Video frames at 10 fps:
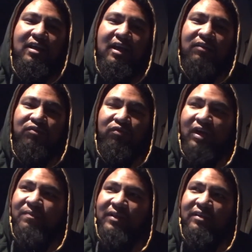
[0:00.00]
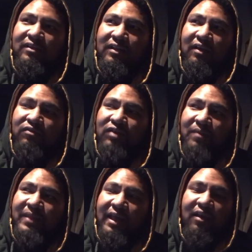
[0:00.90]
I'll drop
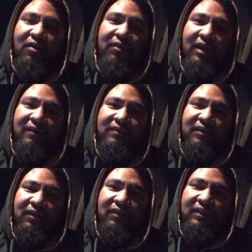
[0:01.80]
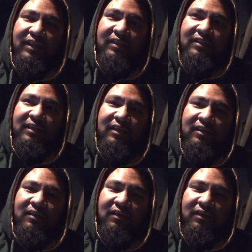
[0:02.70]
that load off to the
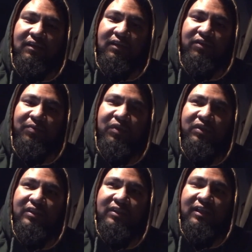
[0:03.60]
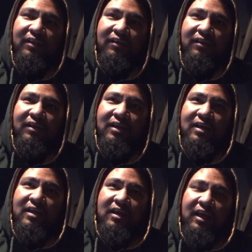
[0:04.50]
DC, the distribution center,
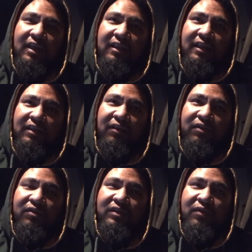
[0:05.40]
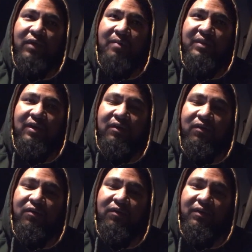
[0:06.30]
and then they'll usually want me to
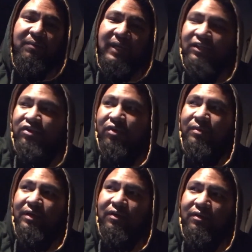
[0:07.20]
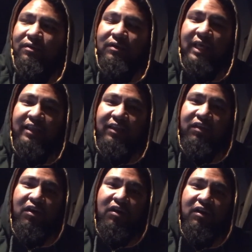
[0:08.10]
go to my terminal at the
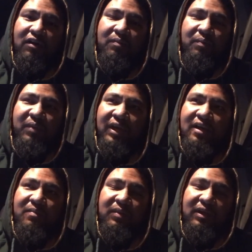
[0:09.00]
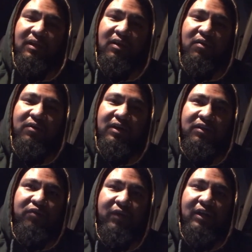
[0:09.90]
yard, pick up a
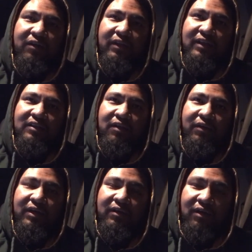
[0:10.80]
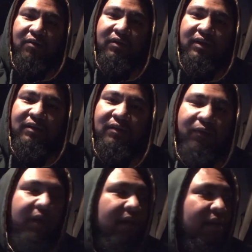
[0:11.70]
loaded trailer that's already loaded,
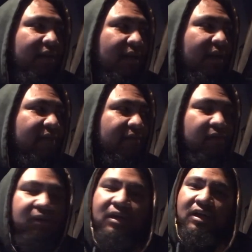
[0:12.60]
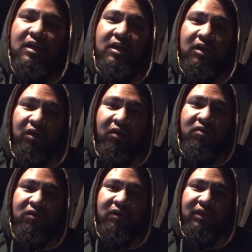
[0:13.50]
ready to deliver
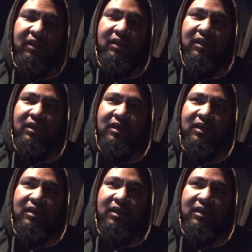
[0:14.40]
locally.